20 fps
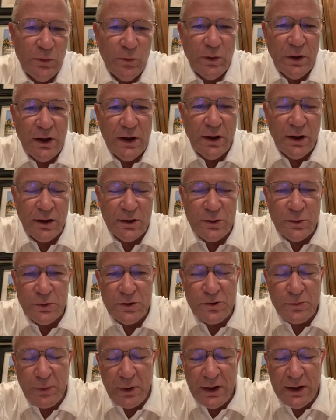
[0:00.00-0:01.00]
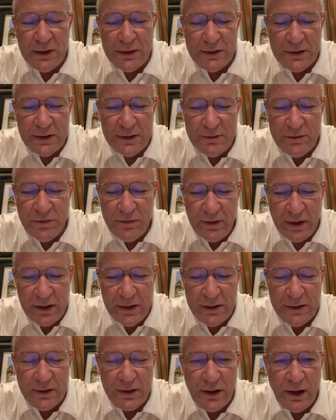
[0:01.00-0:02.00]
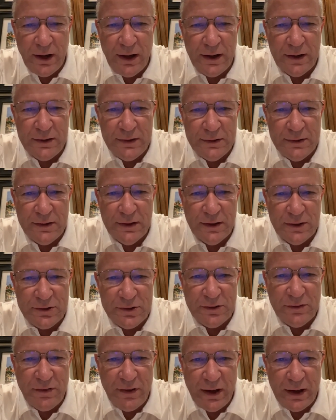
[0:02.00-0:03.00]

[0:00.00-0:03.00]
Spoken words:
we are to respond in faith. God does, in